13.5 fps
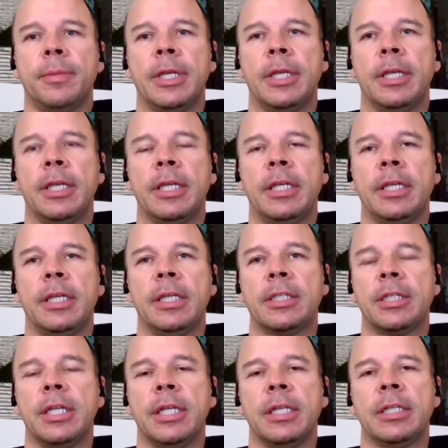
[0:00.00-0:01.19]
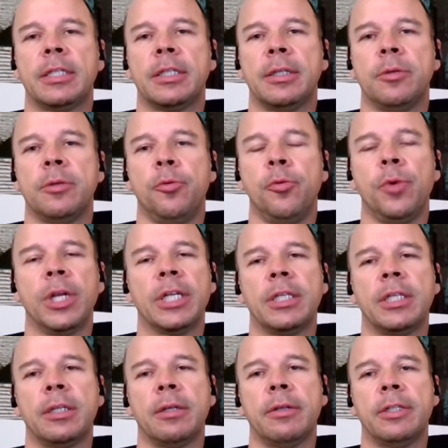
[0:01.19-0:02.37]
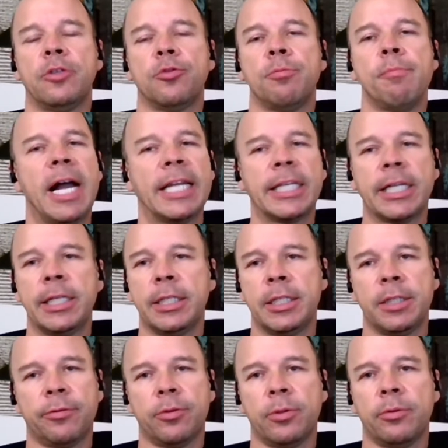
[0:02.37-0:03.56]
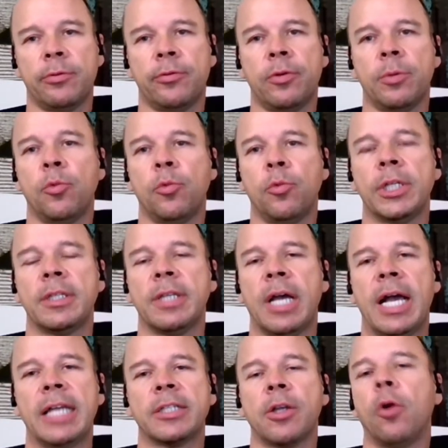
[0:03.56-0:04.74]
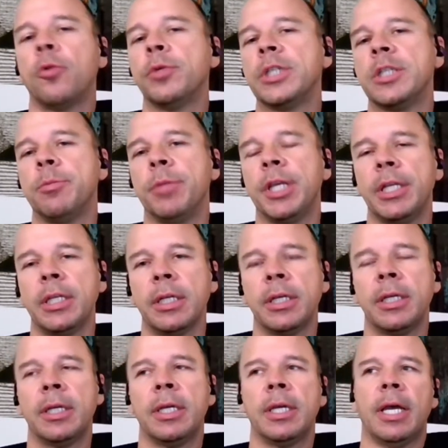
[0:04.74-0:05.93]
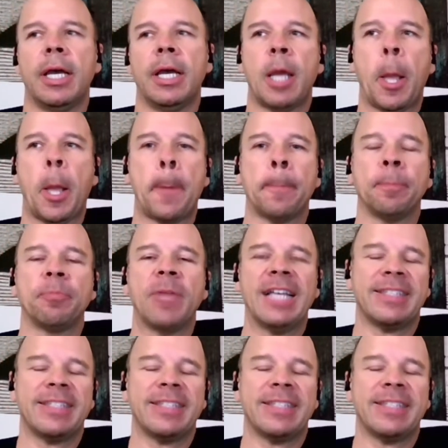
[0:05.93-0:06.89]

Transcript: is really dramatically different from what it has always been. As